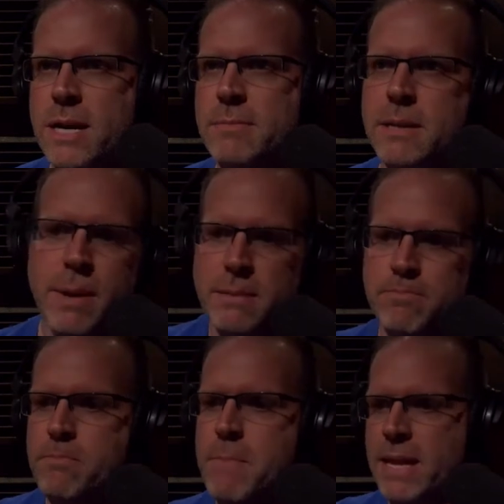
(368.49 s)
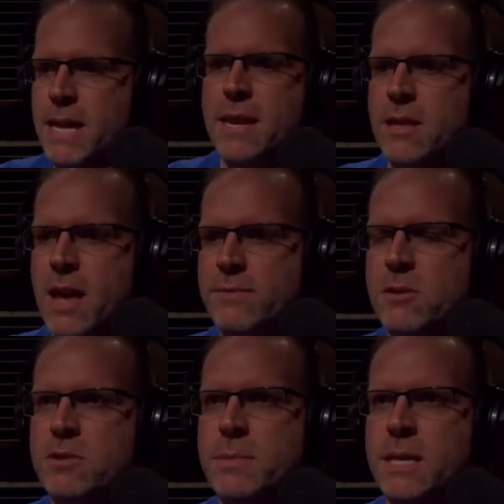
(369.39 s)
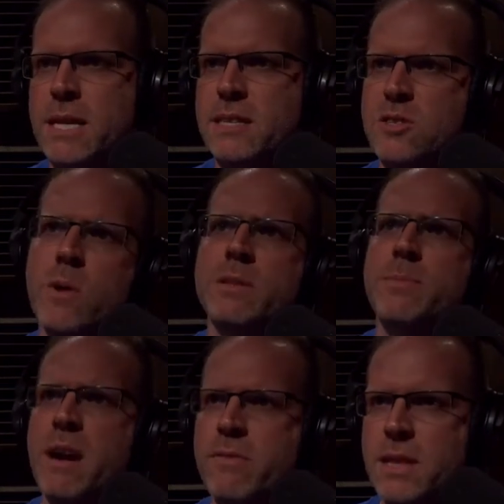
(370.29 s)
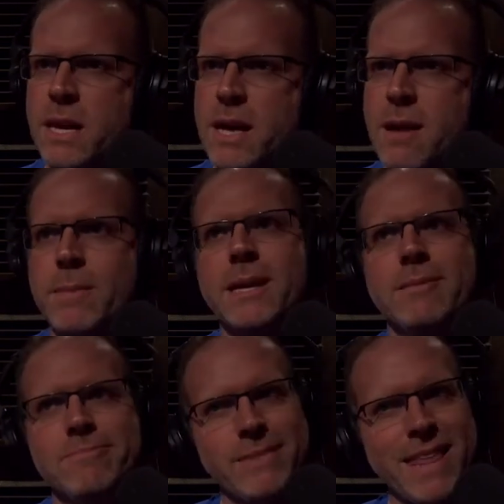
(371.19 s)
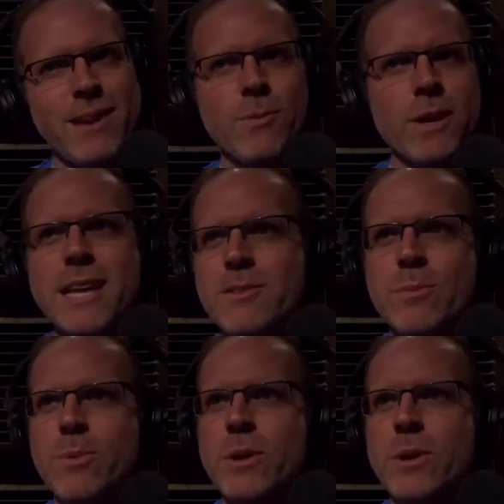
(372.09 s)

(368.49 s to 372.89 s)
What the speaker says: Right? And by mandating, you have to do something like this. No, it's better for the economy, and I think we're going to get to a